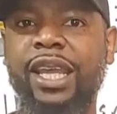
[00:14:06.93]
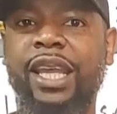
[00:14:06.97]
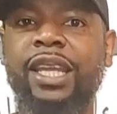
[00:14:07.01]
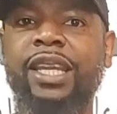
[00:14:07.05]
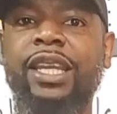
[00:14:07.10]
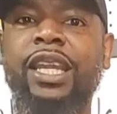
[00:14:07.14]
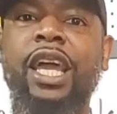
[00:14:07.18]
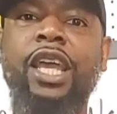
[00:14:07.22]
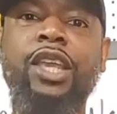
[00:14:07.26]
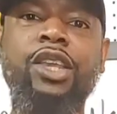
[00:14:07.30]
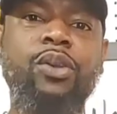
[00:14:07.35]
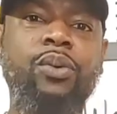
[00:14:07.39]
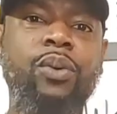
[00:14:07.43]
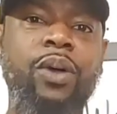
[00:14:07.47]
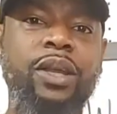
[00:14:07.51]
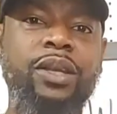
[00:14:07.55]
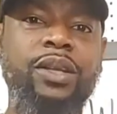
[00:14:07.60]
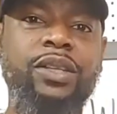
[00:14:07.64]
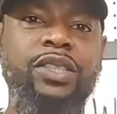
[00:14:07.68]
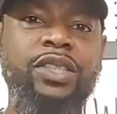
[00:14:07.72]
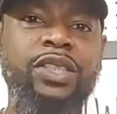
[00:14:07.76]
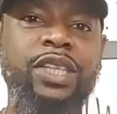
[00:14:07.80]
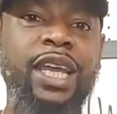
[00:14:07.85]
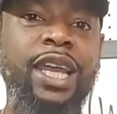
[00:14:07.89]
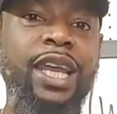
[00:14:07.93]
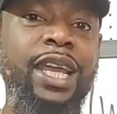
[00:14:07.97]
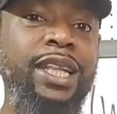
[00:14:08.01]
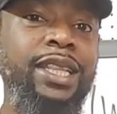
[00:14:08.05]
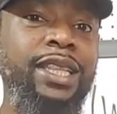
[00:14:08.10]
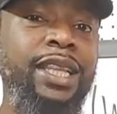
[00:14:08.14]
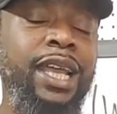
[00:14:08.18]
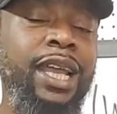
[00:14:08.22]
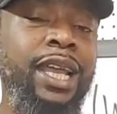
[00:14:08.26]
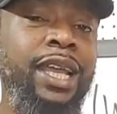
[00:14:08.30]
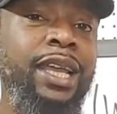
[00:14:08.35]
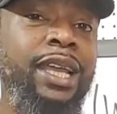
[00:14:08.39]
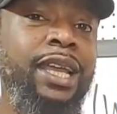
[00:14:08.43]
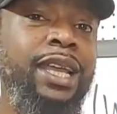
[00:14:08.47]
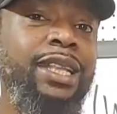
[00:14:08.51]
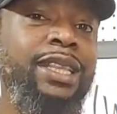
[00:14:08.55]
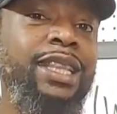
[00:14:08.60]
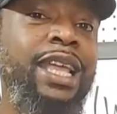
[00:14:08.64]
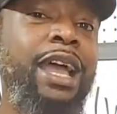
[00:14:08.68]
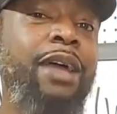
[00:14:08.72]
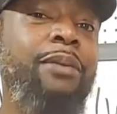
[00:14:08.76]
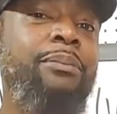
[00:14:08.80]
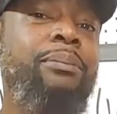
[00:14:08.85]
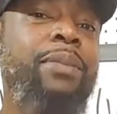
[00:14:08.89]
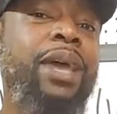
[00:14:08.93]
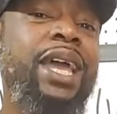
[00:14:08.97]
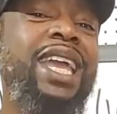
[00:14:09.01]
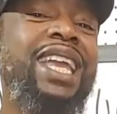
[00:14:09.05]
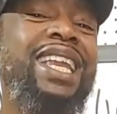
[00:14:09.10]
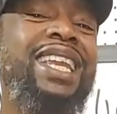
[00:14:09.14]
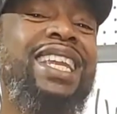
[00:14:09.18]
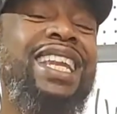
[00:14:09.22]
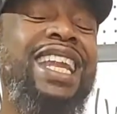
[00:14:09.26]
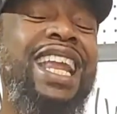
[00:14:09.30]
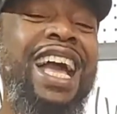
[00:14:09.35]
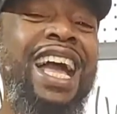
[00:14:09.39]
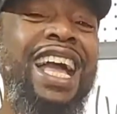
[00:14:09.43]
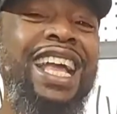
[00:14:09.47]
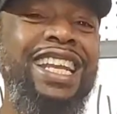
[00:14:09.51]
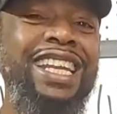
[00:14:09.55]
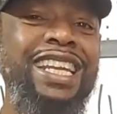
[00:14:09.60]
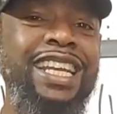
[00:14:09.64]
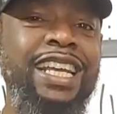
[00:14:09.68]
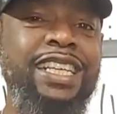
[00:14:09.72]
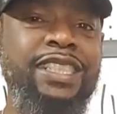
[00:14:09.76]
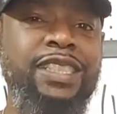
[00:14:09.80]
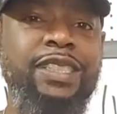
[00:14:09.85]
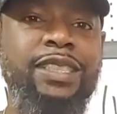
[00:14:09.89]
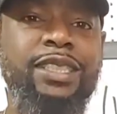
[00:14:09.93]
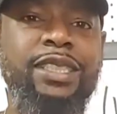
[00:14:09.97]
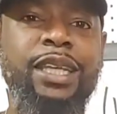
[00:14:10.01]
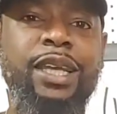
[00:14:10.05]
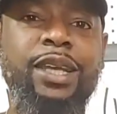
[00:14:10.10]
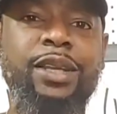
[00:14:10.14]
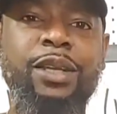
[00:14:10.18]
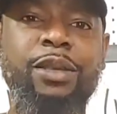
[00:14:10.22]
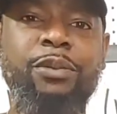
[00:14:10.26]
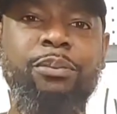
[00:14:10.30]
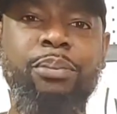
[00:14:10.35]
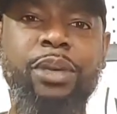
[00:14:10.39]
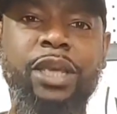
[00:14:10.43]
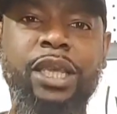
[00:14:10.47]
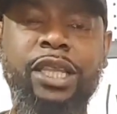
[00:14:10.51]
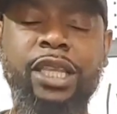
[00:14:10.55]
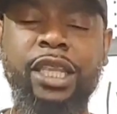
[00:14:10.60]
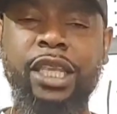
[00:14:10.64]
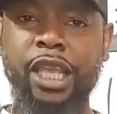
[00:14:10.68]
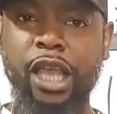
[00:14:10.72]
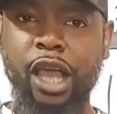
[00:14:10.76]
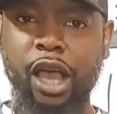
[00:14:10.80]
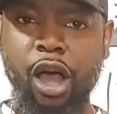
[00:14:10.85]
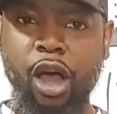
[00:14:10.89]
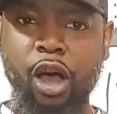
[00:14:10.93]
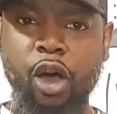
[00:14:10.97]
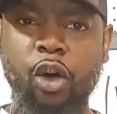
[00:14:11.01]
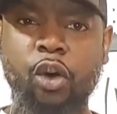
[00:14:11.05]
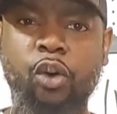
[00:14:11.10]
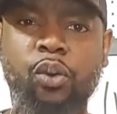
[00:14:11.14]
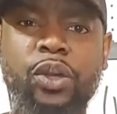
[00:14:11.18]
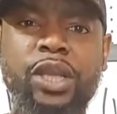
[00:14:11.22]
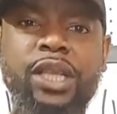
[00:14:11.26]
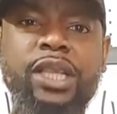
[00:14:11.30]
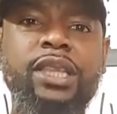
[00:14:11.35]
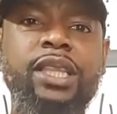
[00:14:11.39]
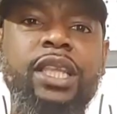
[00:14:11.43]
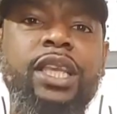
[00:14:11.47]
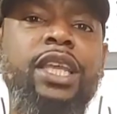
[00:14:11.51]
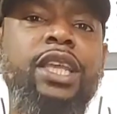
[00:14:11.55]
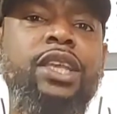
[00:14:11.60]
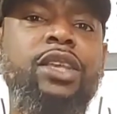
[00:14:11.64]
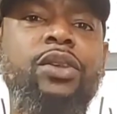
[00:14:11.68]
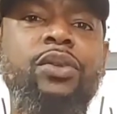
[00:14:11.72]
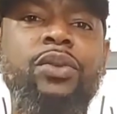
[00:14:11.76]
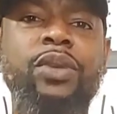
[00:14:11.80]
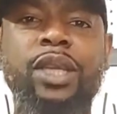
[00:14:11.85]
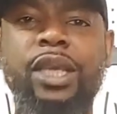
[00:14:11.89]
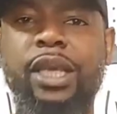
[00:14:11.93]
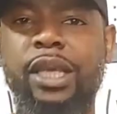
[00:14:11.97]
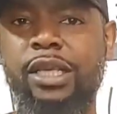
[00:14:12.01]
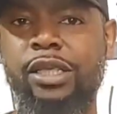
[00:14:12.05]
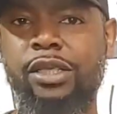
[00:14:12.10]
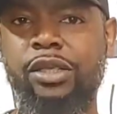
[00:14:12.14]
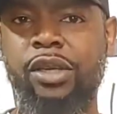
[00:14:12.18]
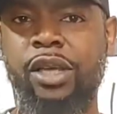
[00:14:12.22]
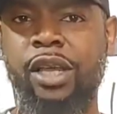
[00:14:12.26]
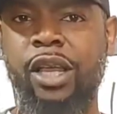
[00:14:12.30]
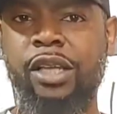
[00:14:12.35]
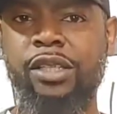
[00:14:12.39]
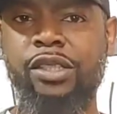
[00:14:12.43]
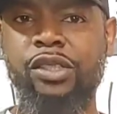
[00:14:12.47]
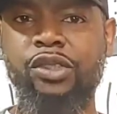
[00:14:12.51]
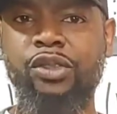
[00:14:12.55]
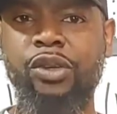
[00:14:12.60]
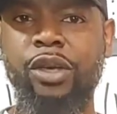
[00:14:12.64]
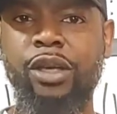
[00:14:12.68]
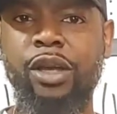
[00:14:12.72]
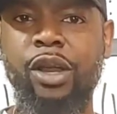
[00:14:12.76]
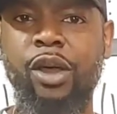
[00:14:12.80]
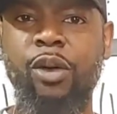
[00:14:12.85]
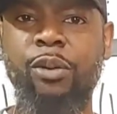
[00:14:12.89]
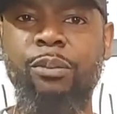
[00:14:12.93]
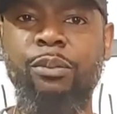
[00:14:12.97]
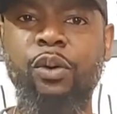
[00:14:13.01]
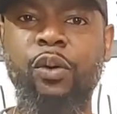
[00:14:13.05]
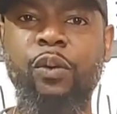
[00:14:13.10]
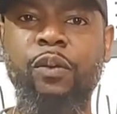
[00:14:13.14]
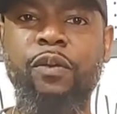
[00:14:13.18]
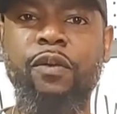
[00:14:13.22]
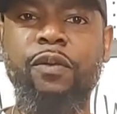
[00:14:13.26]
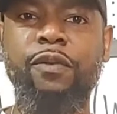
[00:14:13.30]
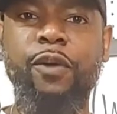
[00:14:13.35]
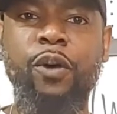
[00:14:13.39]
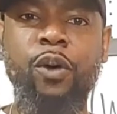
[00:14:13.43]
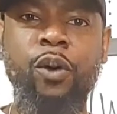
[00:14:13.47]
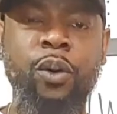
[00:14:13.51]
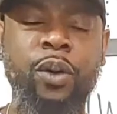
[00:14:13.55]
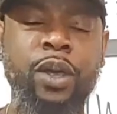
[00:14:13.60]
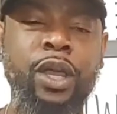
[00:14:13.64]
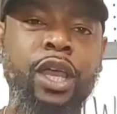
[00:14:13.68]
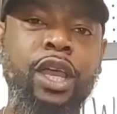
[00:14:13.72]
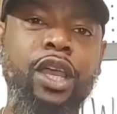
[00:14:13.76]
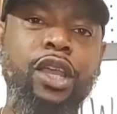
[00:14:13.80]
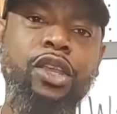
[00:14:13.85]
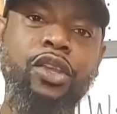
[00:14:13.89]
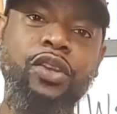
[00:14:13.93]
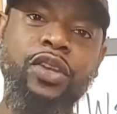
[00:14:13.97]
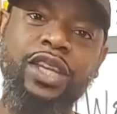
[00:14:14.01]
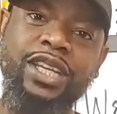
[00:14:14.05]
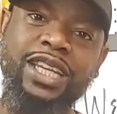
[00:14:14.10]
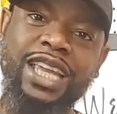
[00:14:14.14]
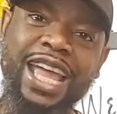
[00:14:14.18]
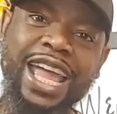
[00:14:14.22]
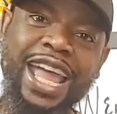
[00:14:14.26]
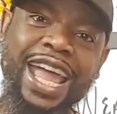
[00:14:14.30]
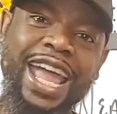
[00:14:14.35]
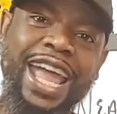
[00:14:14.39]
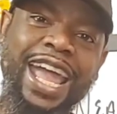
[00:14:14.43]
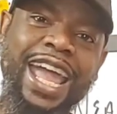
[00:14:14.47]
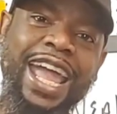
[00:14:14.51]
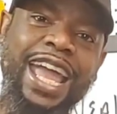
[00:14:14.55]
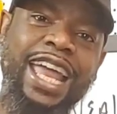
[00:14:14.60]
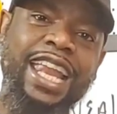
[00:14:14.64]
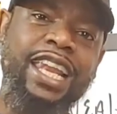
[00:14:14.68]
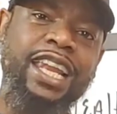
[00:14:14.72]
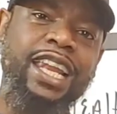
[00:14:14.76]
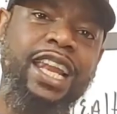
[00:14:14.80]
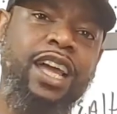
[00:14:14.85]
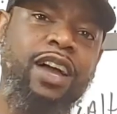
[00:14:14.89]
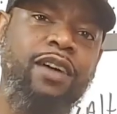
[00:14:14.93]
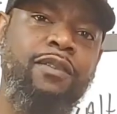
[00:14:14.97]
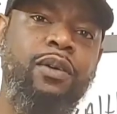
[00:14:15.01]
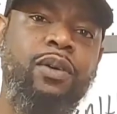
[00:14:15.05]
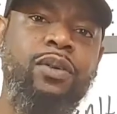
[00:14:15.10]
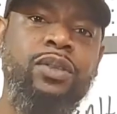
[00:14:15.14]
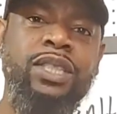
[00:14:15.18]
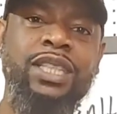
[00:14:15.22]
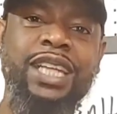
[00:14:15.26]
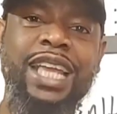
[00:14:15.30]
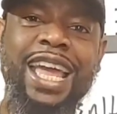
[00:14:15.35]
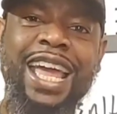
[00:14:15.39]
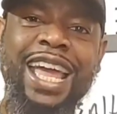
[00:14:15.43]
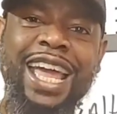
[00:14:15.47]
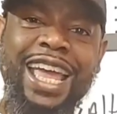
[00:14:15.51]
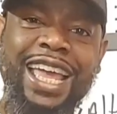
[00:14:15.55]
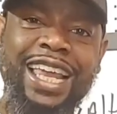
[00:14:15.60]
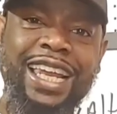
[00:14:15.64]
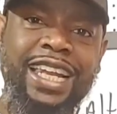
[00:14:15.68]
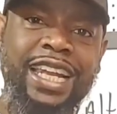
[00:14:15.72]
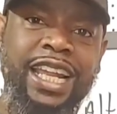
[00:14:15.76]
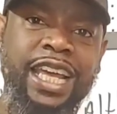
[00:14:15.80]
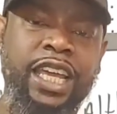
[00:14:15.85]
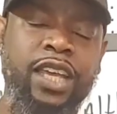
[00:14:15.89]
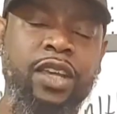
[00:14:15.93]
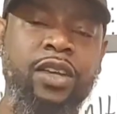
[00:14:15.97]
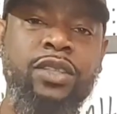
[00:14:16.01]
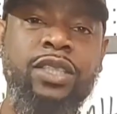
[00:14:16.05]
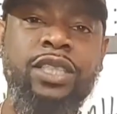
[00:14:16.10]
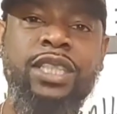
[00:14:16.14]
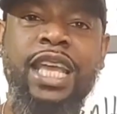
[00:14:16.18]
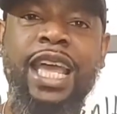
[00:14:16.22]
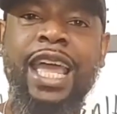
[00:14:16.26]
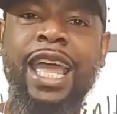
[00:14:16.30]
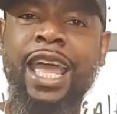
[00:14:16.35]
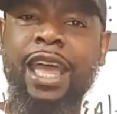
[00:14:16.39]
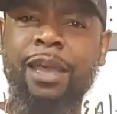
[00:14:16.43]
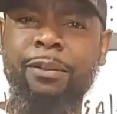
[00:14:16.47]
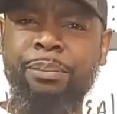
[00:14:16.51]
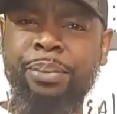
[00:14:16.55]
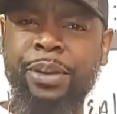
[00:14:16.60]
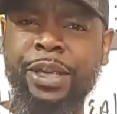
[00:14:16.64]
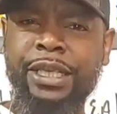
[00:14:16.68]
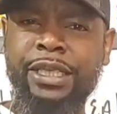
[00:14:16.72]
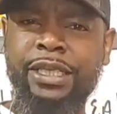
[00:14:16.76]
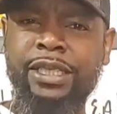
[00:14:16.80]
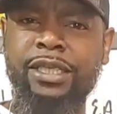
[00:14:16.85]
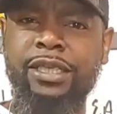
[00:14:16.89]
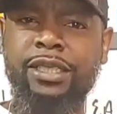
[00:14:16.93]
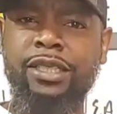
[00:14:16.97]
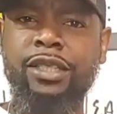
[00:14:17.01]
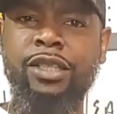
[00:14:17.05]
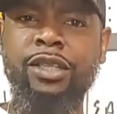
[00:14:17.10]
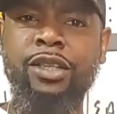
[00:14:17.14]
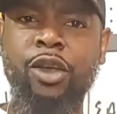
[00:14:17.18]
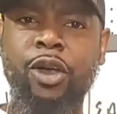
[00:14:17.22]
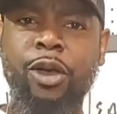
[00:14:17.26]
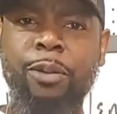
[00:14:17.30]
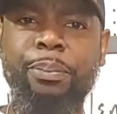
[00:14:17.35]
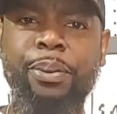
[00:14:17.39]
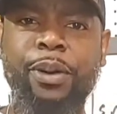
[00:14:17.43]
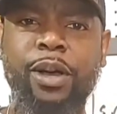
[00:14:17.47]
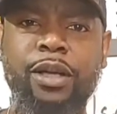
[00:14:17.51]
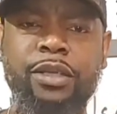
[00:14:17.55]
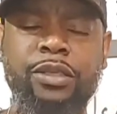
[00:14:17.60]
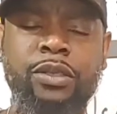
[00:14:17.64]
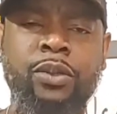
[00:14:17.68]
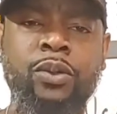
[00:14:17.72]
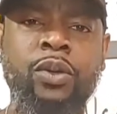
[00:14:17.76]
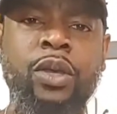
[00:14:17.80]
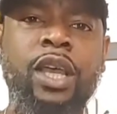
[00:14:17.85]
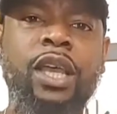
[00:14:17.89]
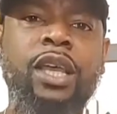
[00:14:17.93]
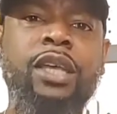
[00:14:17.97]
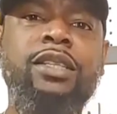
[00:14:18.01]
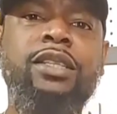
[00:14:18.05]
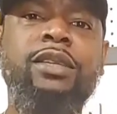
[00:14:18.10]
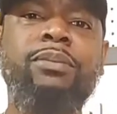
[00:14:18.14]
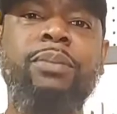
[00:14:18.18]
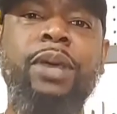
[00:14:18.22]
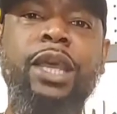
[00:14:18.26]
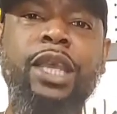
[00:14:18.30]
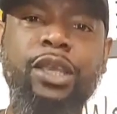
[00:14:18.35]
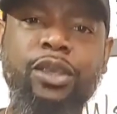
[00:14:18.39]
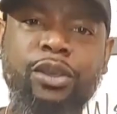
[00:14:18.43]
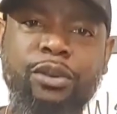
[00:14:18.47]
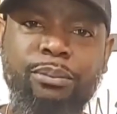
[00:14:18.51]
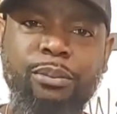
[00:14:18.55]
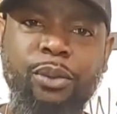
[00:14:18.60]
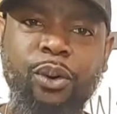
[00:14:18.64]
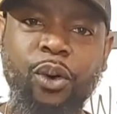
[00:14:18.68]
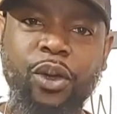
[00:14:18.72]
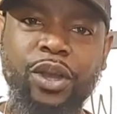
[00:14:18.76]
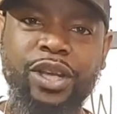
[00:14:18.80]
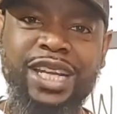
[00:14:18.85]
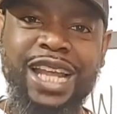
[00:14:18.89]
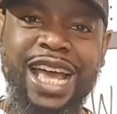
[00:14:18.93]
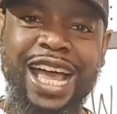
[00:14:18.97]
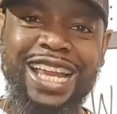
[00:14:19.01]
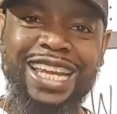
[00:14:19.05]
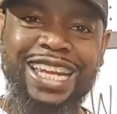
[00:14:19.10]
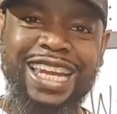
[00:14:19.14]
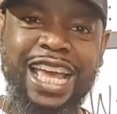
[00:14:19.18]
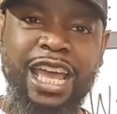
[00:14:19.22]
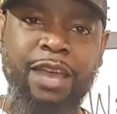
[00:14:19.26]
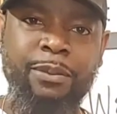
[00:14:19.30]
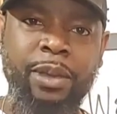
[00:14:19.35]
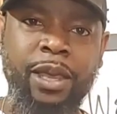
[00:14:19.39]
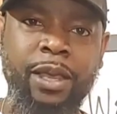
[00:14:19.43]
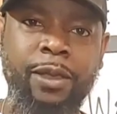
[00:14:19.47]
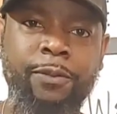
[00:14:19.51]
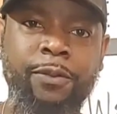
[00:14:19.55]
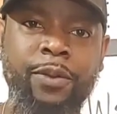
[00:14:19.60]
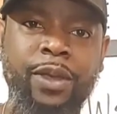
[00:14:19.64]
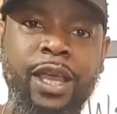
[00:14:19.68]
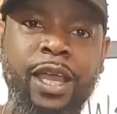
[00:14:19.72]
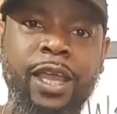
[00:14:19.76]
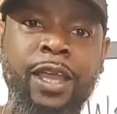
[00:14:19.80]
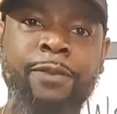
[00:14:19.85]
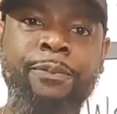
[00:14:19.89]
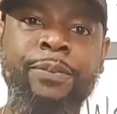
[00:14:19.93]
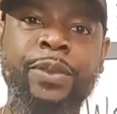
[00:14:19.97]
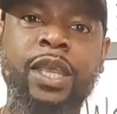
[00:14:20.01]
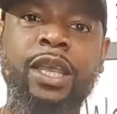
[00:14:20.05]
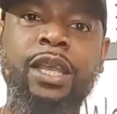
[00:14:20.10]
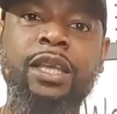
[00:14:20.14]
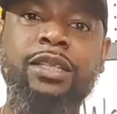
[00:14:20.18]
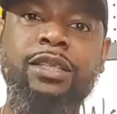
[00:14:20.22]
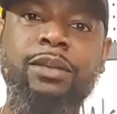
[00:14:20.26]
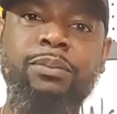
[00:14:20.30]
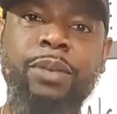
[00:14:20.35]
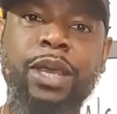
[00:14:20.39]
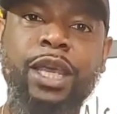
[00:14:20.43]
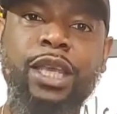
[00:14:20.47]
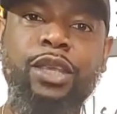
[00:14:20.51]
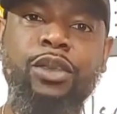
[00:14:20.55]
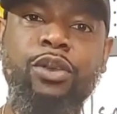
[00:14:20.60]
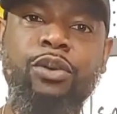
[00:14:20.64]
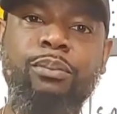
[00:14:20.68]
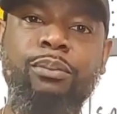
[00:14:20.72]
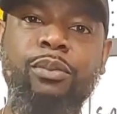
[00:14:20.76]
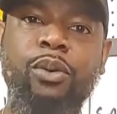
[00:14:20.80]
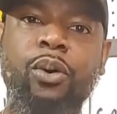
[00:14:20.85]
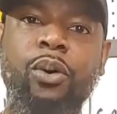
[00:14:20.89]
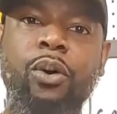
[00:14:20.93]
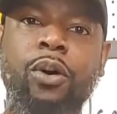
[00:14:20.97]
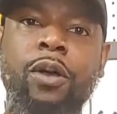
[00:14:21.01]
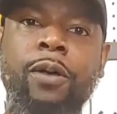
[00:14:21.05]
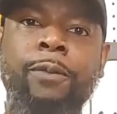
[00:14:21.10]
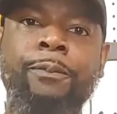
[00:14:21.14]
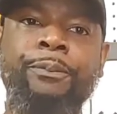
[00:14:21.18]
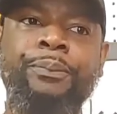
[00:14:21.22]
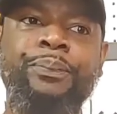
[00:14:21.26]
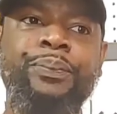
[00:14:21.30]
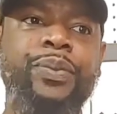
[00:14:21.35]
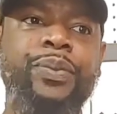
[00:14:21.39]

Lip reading: And now you understand that that may not necessarily be the only thing you need to concentrate on moving forward. You need to add levels and add layers and add pieces to your puzzle to make you more dynamic, okay? To make you more